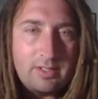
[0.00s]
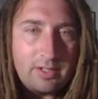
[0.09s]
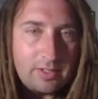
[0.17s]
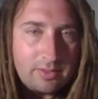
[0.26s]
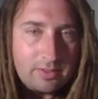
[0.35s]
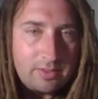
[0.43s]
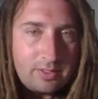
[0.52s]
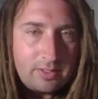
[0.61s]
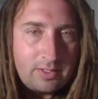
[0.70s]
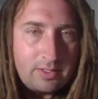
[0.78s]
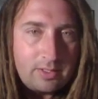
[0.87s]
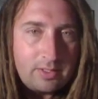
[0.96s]
know,
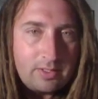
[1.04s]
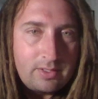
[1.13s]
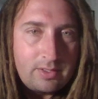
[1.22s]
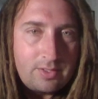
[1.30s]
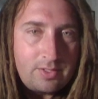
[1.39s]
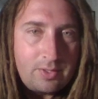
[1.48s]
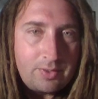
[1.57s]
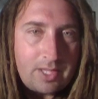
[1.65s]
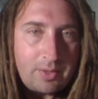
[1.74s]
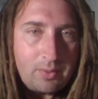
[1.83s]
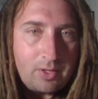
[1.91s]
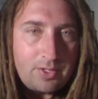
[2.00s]
let's see what
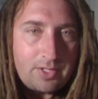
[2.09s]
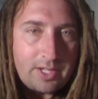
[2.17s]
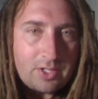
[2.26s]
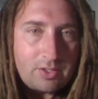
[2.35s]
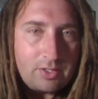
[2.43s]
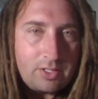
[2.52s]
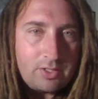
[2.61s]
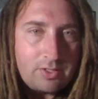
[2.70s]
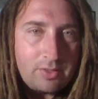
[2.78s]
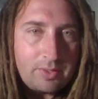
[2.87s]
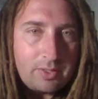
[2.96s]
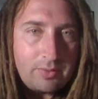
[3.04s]
that was actually.
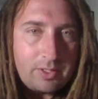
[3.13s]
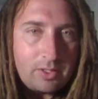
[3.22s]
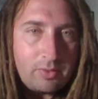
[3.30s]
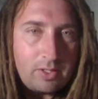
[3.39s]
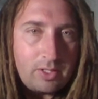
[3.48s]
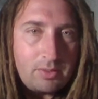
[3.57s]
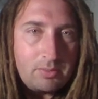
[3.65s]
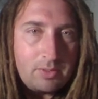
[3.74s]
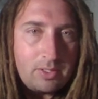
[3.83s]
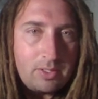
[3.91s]
So we go up,